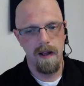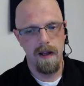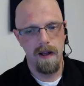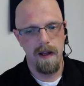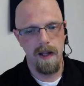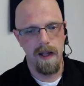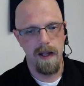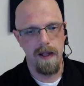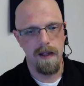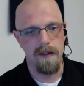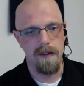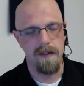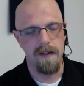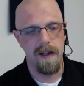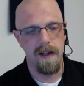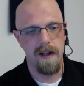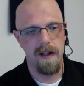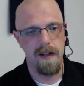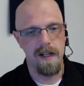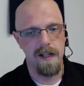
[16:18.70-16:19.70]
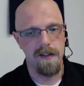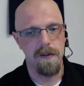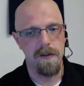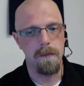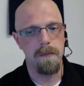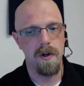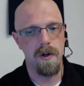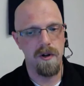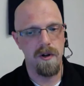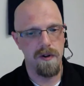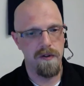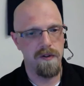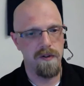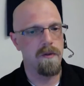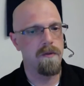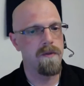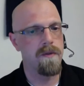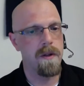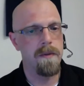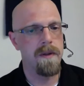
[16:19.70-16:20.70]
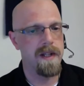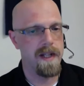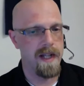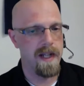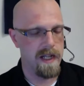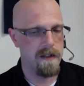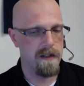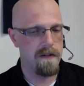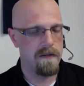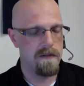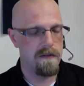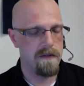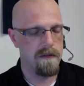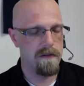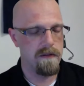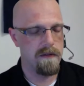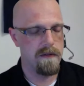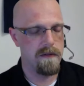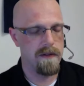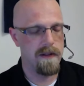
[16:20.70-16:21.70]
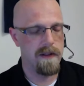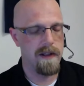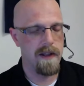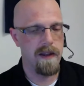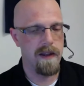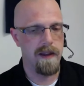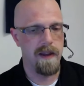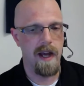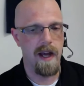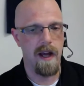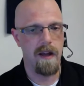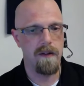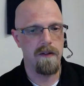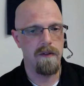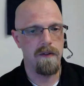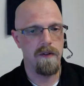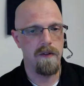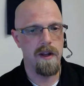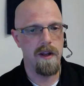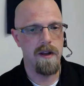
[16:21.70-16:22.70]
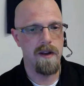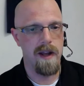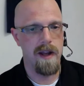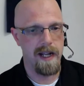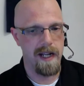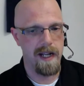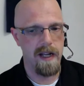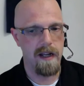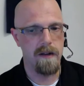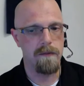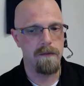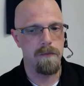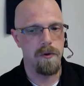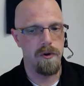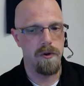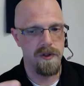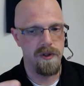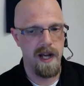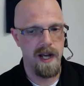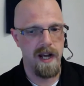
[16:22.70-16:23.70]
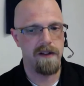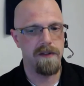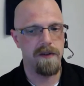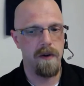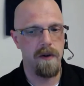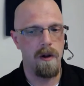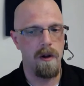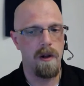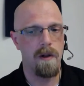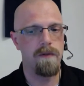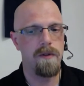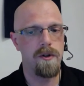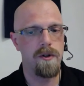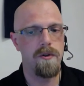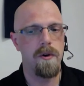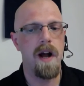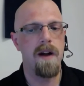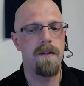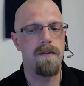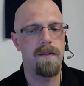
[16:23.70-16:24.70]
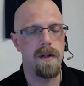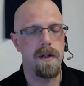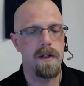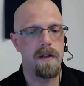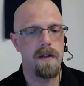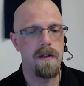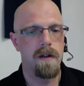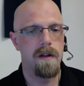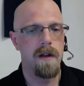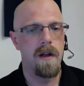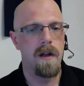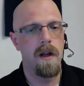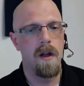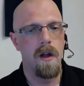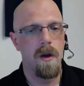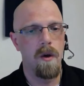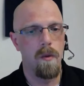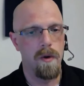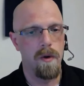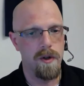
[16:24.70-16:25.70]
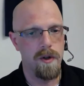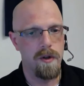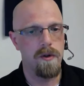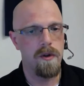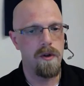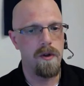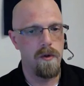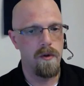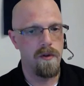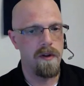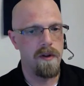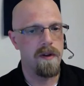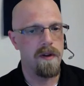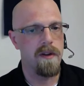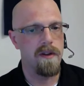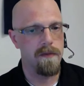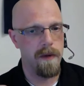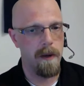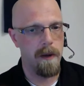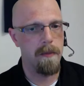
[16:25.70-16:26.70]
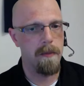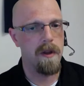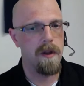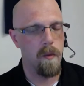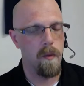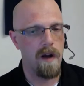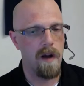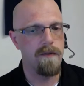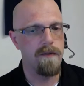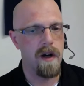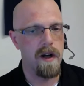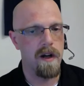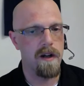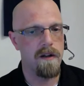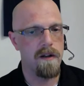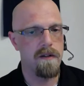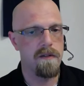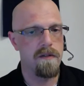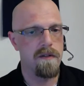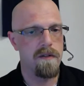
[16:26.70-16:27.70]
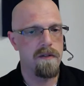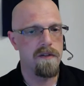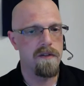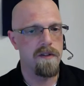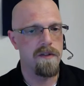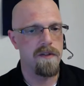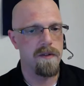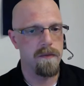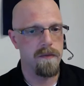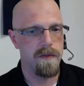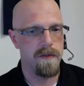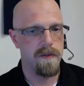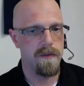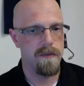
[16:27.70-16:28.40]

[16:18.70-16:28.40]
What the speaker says: and it's a personal VPN that again protects all of your traffic when you're using these public Wi-Fi systems.